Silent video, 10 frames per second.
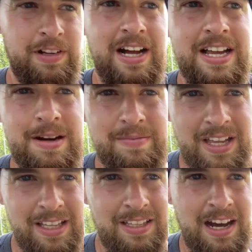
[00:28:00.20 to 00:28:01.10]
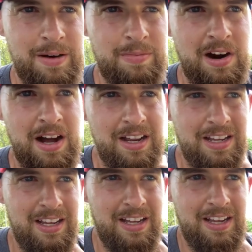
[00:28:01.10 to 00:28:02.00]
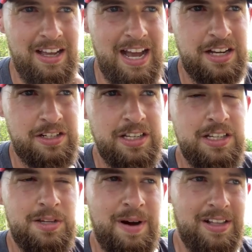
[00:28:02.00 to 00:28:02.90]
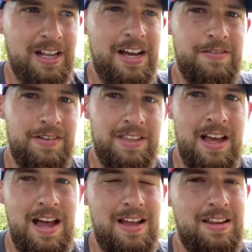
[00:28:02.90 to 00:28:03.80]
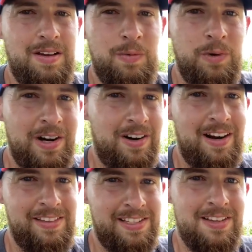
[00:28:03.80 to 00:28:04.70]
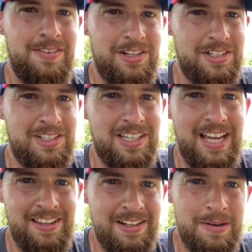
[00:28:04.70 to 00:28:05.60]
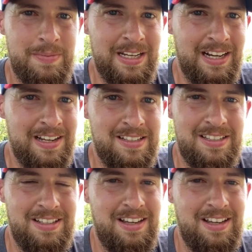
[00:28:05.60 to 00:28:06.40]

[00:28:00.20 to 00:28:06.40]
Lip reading: I am that God brought Ashley into my life and that we're on this adventure together, because